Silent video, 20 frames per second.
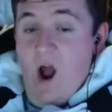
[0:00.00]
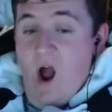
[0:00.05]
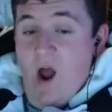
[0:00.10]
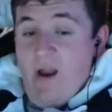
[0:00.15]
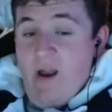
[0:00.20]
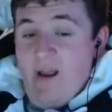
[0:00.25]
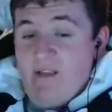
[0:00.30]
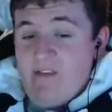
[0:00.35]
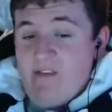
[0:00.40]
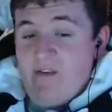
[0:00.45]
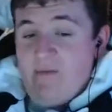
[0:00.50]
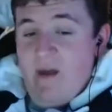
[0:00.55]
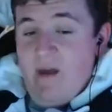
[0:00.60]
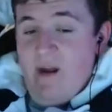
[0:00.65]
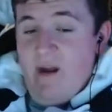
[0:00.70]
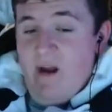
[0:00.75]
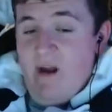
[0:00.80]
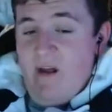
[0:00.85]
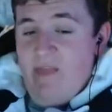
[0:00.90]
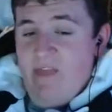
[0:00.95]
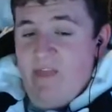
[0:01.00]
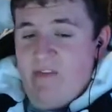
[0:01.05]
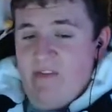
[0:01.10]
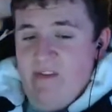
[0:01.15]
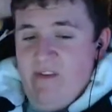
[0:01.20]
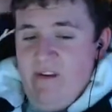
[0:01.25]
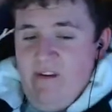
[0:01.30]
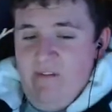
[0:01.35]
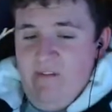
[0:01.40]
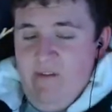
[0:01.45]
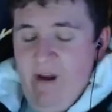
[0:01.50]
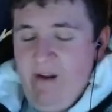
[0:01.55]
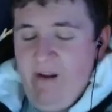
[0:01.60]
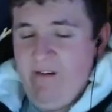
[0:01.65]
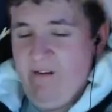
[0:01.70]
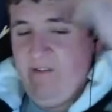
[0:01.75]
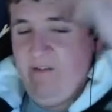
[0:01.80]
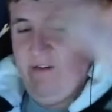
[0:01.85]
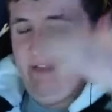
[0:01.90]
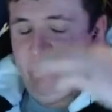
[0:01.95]
I guess depending on the
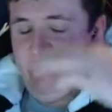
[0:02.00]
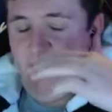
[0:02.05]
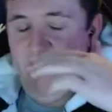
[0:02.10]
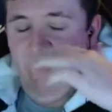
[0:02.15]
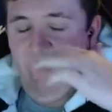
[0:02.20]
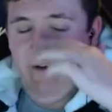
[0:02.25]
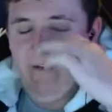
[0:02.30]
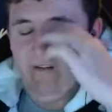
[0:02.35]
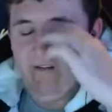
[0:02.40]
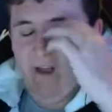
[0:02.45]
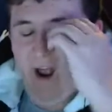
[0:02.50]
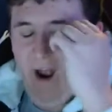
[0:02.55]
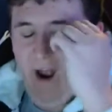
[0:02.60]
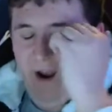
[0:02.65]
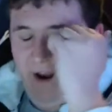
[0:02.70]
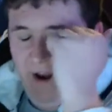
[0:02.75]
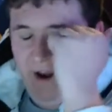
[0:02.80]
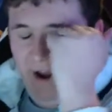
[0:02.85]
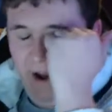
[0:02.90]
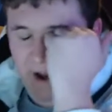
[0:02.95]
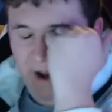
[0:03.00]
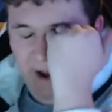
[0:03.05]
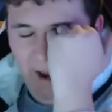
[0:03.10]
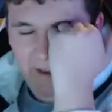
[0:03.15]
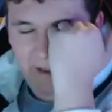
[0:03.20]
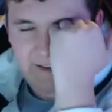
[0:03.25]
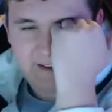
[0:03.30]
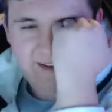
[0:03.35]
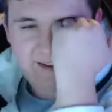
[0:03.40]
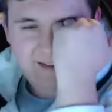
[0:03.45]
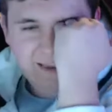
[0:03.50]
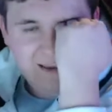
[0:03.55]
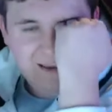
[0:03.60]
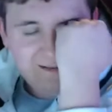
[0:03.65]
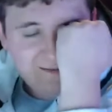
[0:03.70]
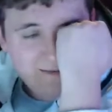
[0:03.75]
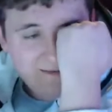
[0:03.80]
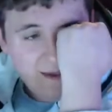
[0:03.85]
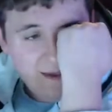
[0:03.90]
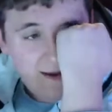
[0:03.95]
situation with yours, I guess it
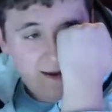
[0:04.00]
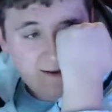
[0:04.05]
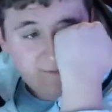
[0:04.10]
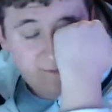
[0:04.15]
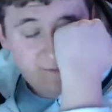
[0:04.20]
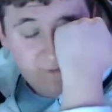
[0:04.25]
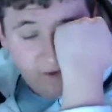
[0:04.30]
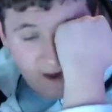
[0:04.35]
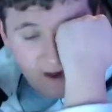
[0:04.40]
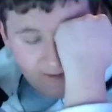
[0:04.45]
takes time for